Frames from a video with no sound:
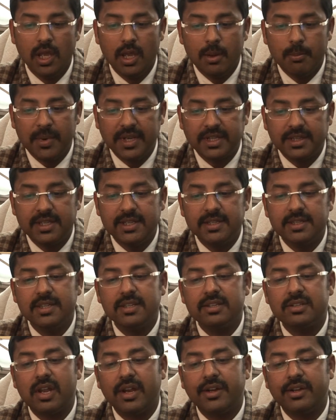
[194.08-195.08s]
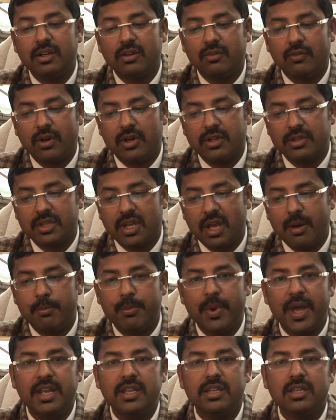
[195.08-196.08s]
My thesis title was
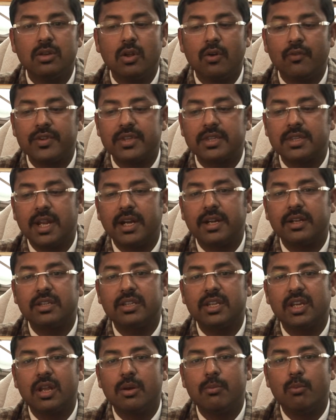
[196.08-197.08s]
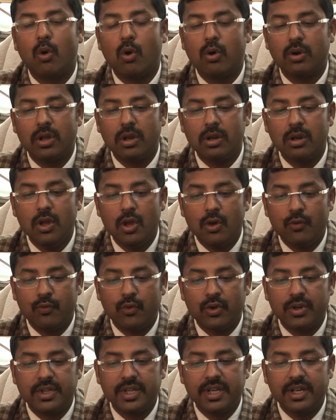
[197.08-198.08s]
Comparison of a Statistical Model
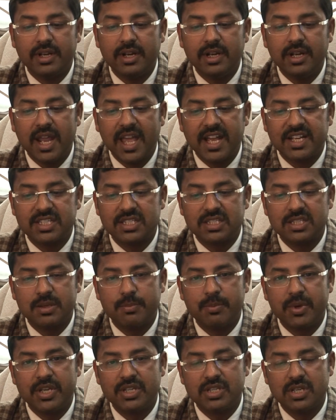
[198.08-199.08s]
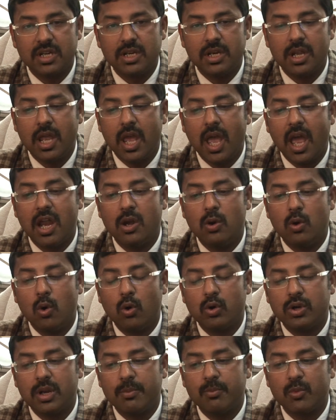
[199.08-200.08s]
for Recurrent Exacerbation and
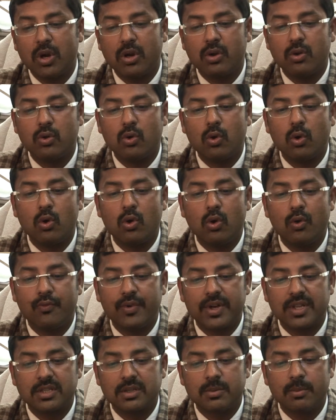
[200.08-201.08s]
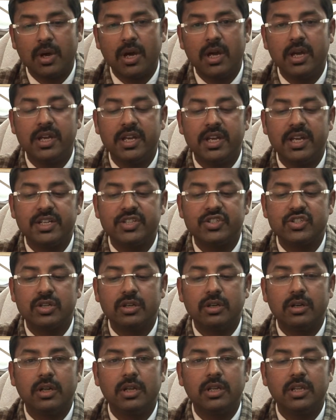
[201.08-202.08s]
Long-Term Control of Asthma in
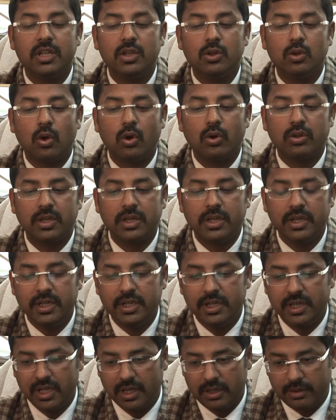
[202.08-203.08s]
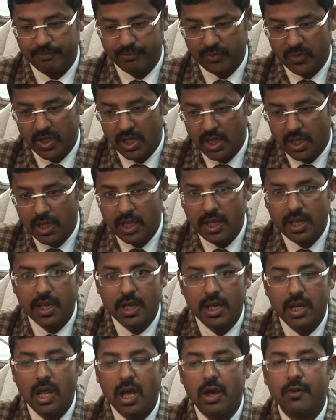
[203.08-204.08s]
Children in Northern India.
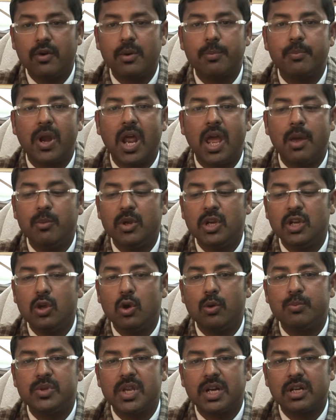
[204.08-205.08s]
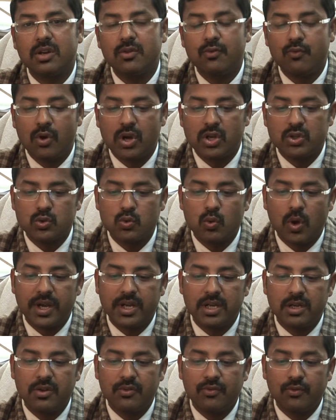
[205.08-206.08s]
Here, our primary objective was
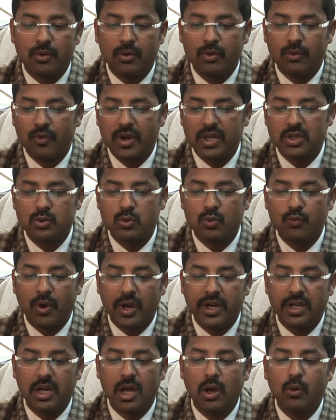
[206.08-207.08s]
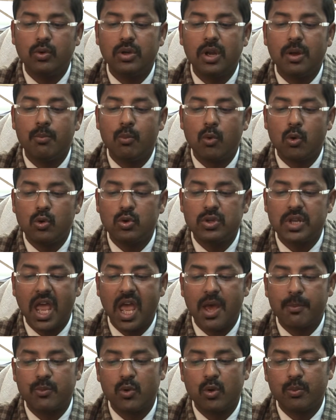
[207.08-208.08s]
to find out the most
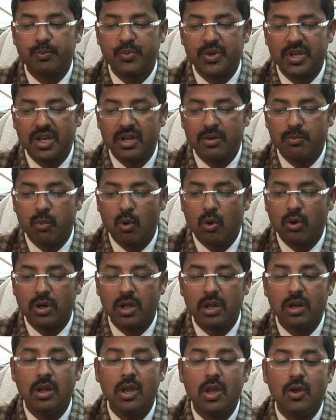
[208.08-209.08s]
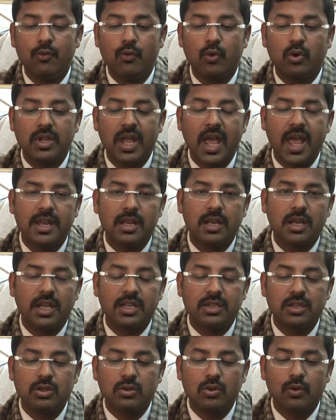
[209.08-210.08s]
appropriate model for the
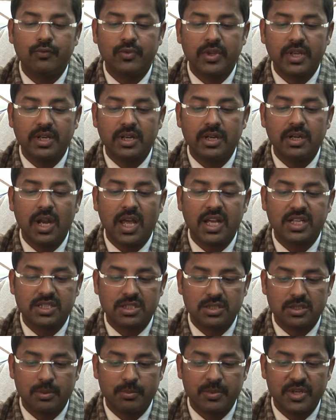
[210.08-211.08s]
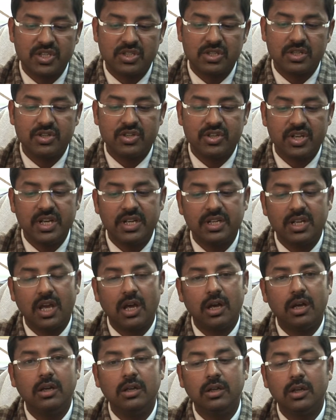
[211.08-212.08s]
analysis of recurrent exacerbation
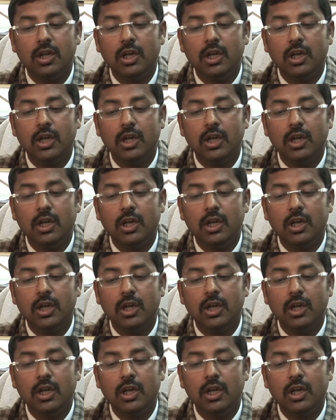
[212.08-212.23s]
data.